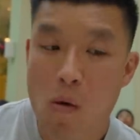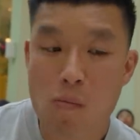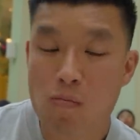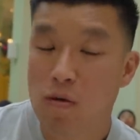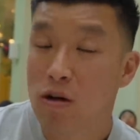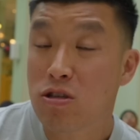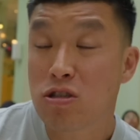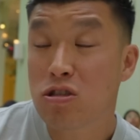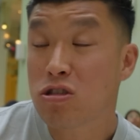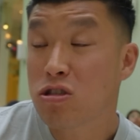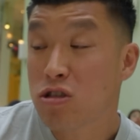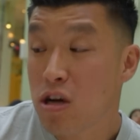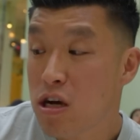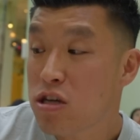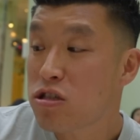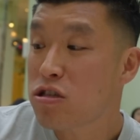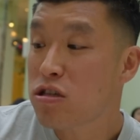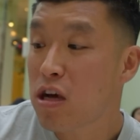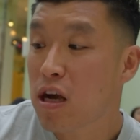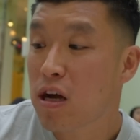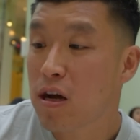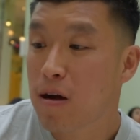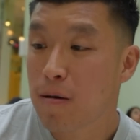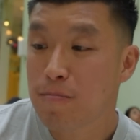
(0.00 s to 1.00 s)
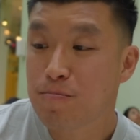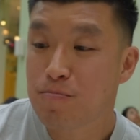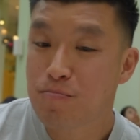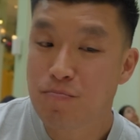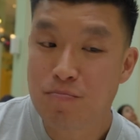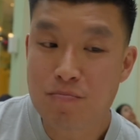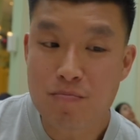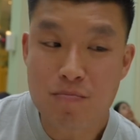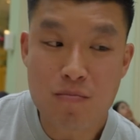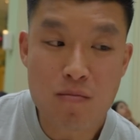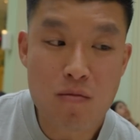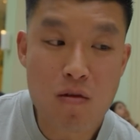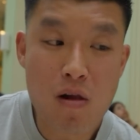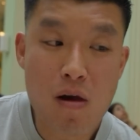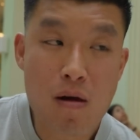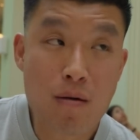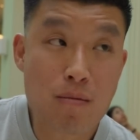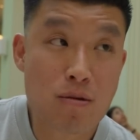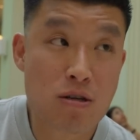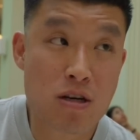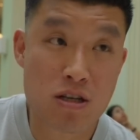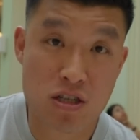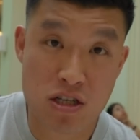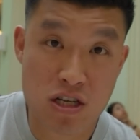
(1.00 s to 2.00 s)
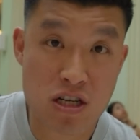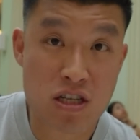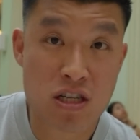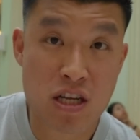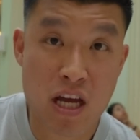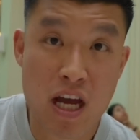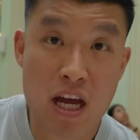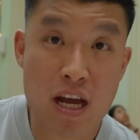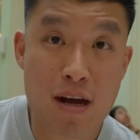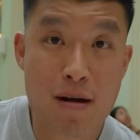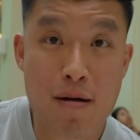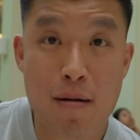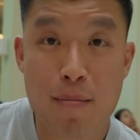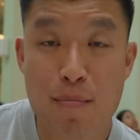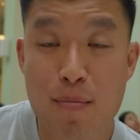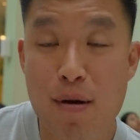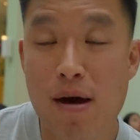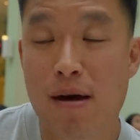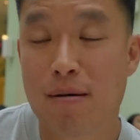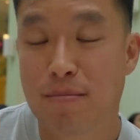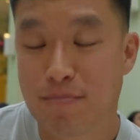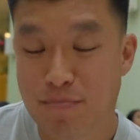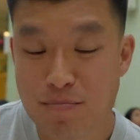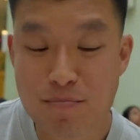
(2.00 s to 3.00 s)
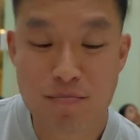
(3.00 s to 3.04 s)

Doesn't taste like a cheesecake, but